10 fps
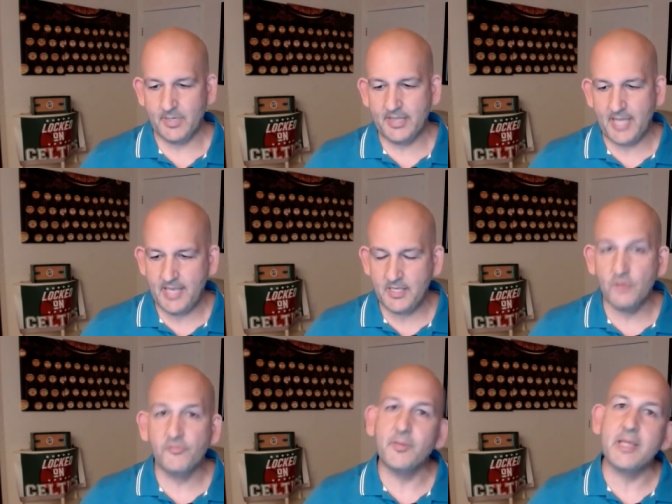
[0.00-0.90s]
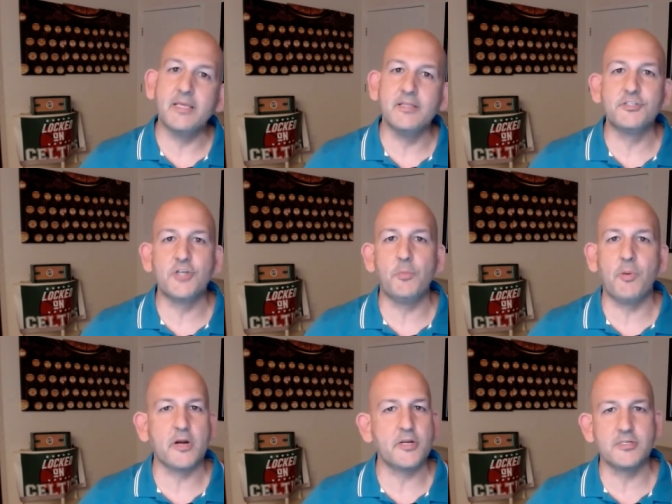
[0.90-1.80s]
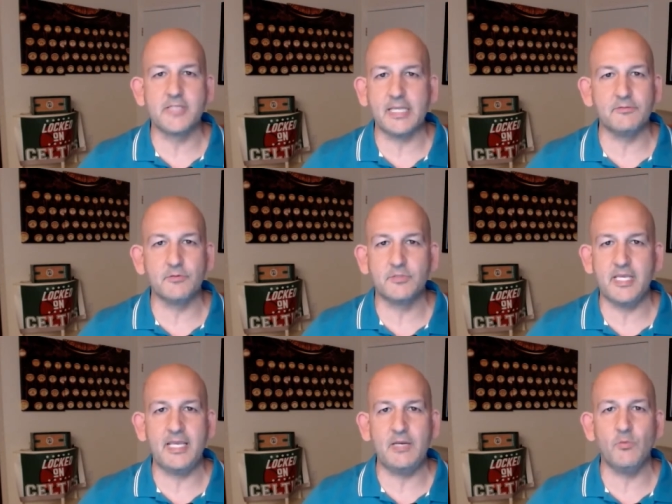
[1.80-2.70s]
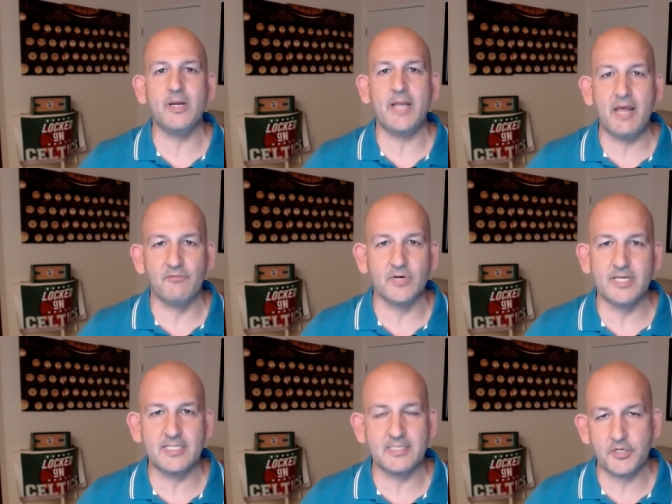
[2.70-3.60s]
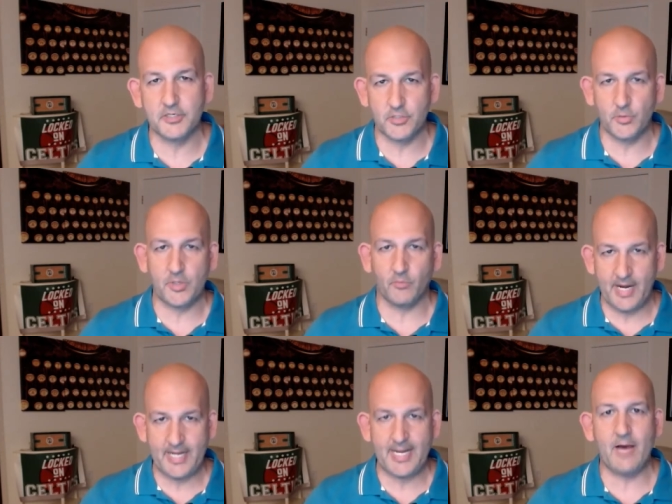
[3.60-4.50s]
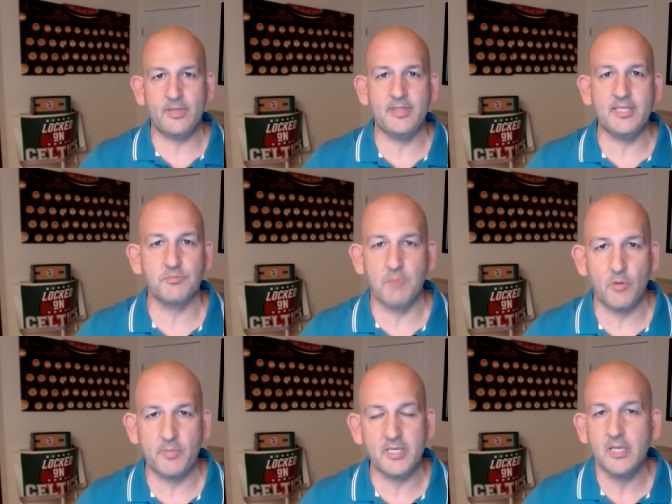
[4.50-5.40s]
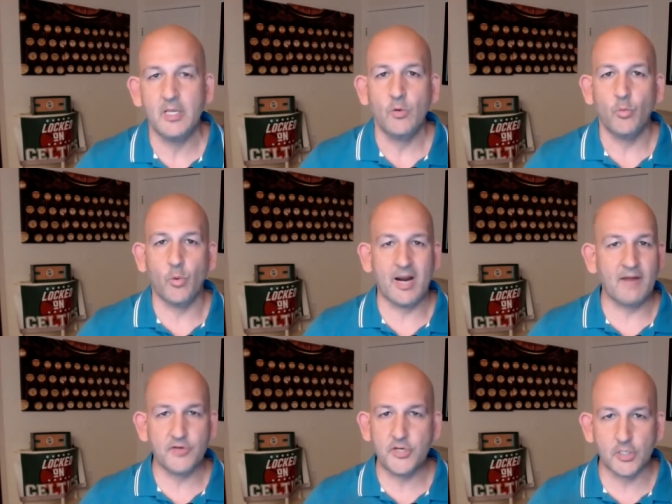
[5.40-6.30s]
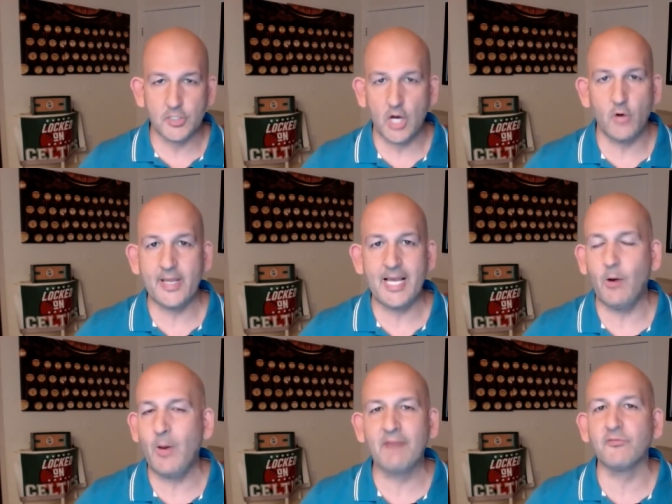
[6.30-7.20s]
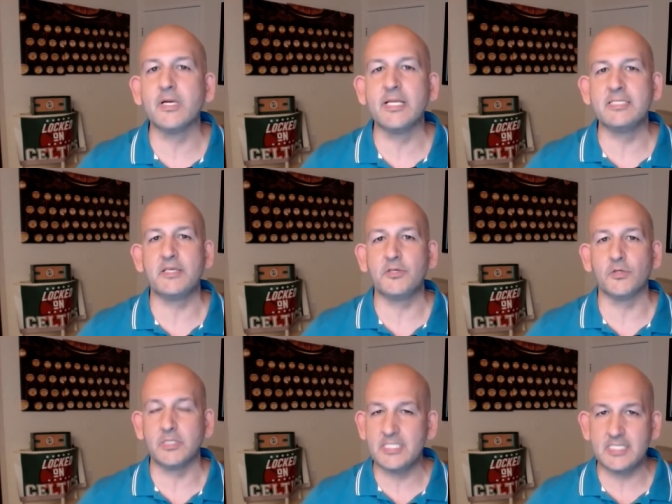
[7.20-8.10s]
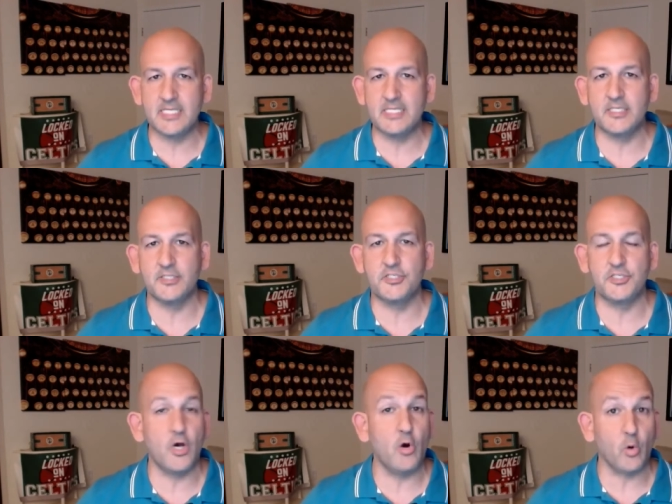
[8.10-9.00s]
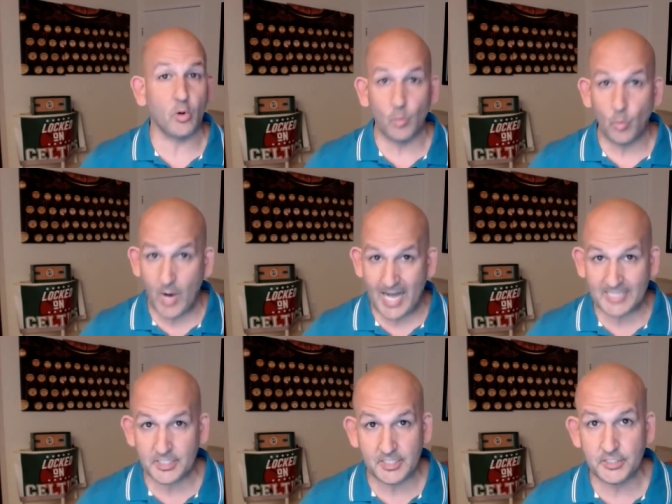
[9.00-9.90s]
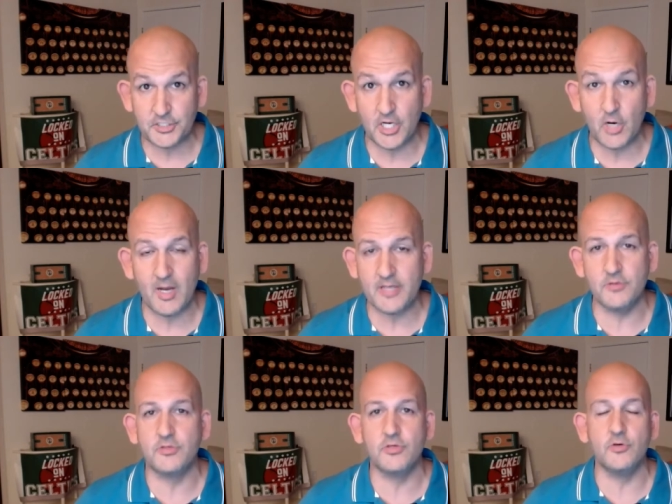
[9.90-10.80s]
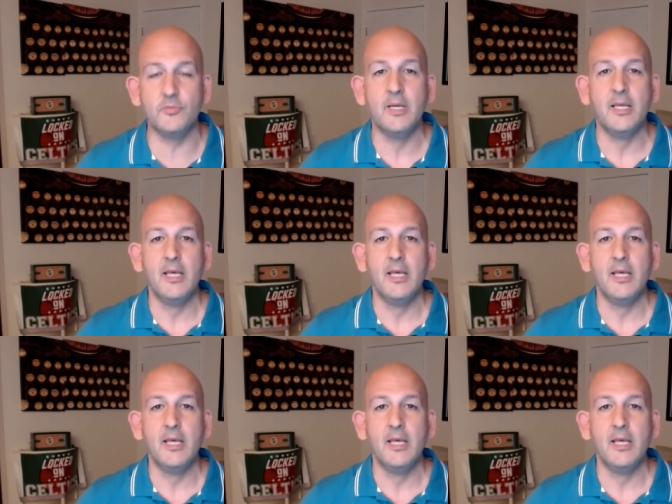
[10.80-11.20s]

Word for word: I want to thank you for making this show part of your daily routine, whatever it is that you're doing right now in this moment, wherever you're going, however it is that you're listening to the show or watching the show on YouTube.